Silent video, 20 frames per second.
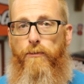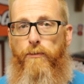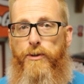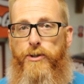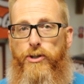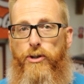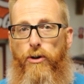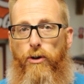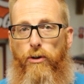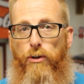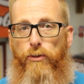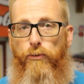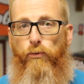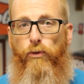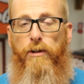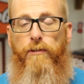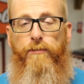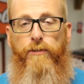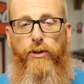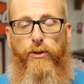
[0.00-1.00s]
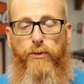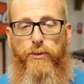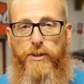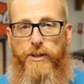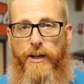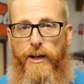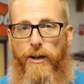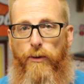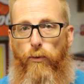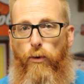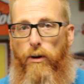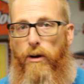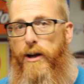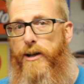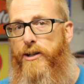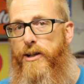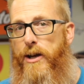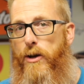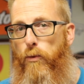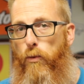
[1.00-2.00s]
what's called Reviews Day, where I
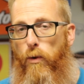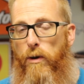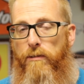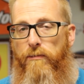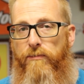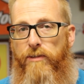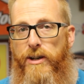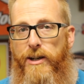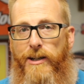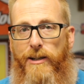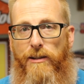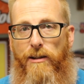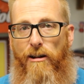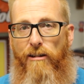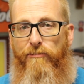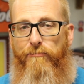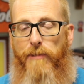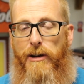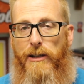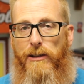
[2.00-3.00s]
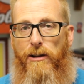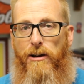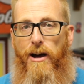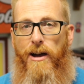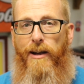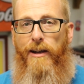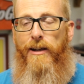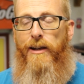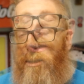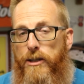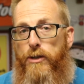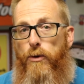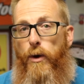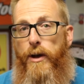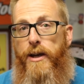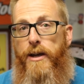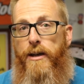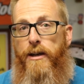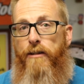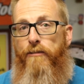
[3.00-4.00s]
take one vehicle off my lot so I
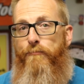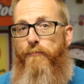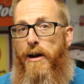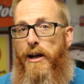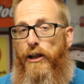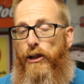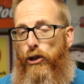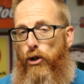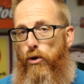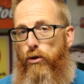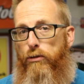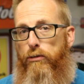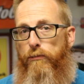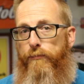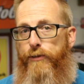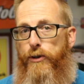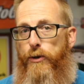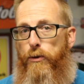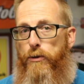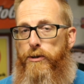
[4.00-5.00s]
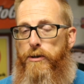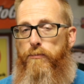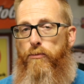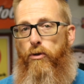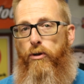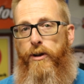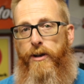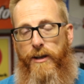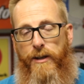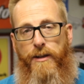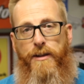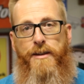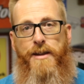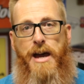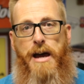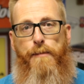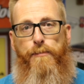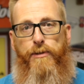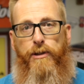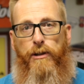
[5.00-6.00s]
can give my local viewers a more
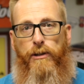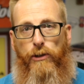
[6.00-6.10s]
in-depth